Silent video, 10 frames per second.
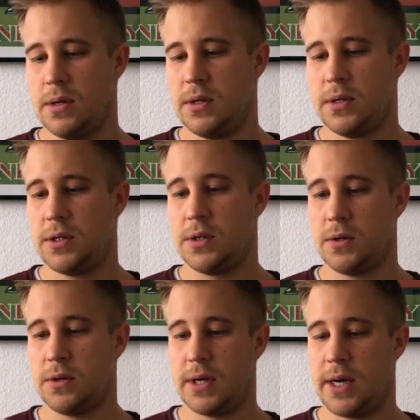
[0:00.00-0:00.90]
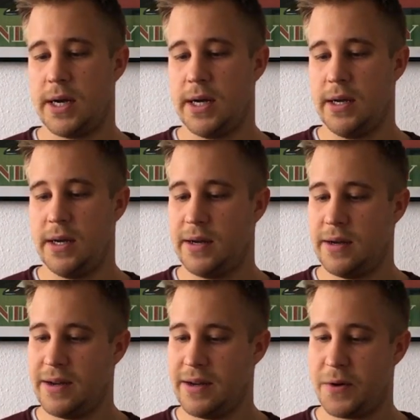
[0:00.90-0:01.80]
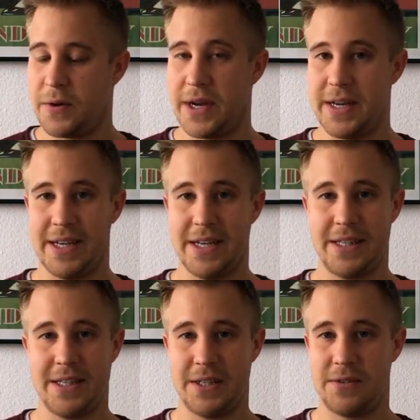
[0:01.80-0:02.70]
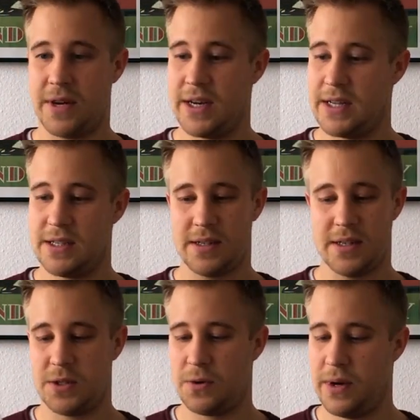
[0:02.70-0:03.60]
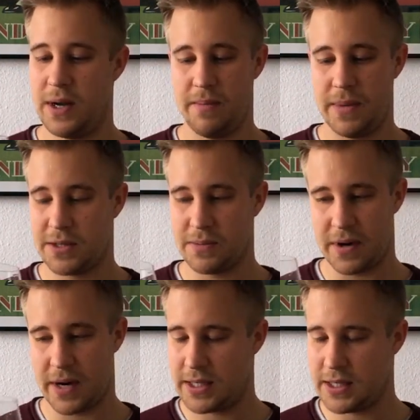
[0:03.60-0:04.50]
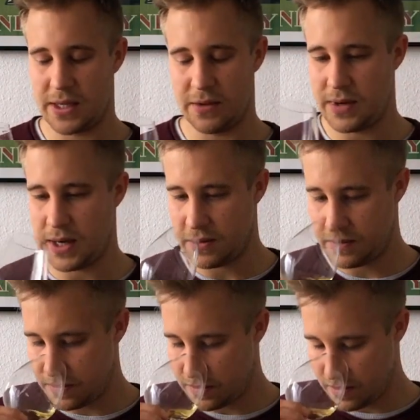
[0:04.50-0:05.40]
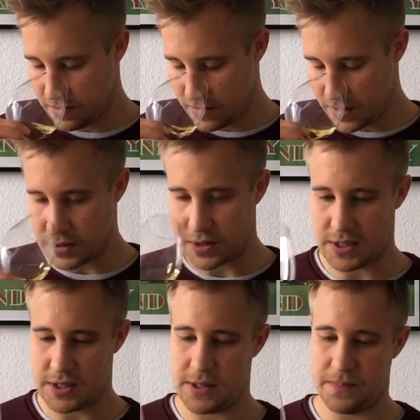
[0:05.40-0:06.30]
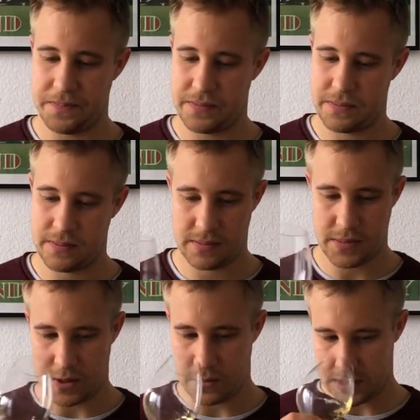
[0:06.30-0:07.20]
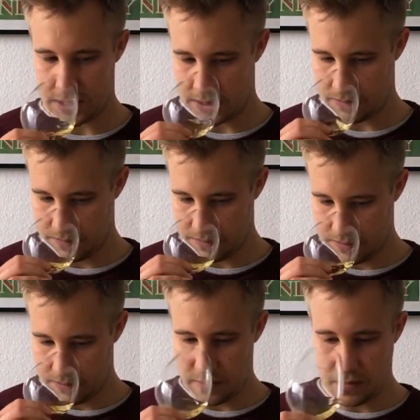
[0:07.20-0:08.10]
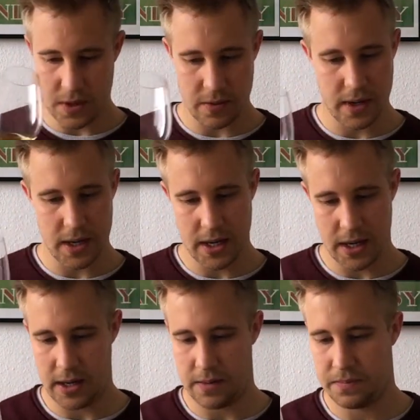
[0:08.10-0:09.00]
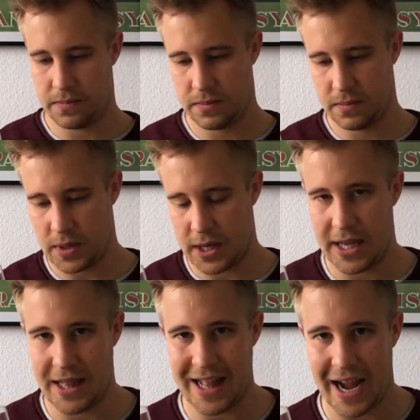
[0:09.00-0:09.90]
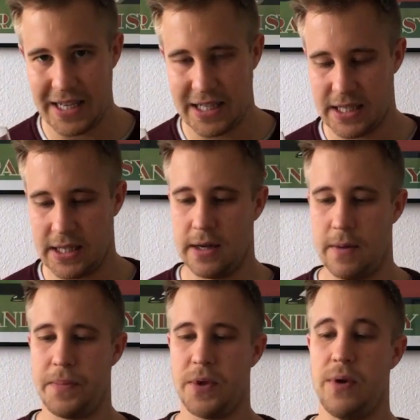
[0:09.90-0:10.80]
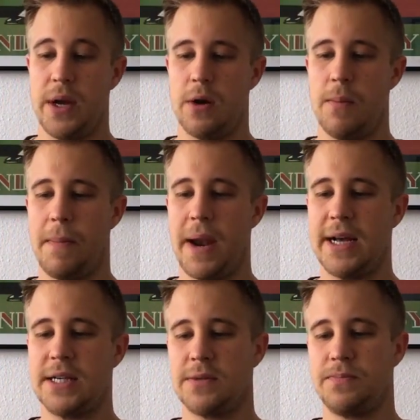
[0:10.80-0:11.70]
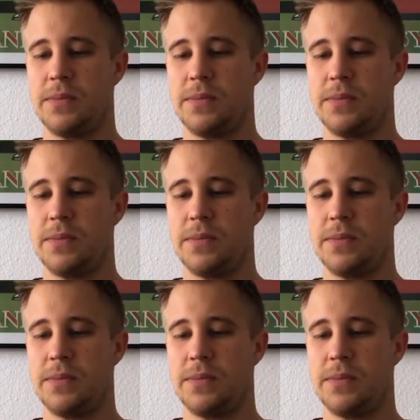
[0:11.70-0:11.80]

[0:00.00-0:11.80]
So I already tasted this wine yesterday. It's really mesmerizing, and really also the nose, it's really like enticing and really complex.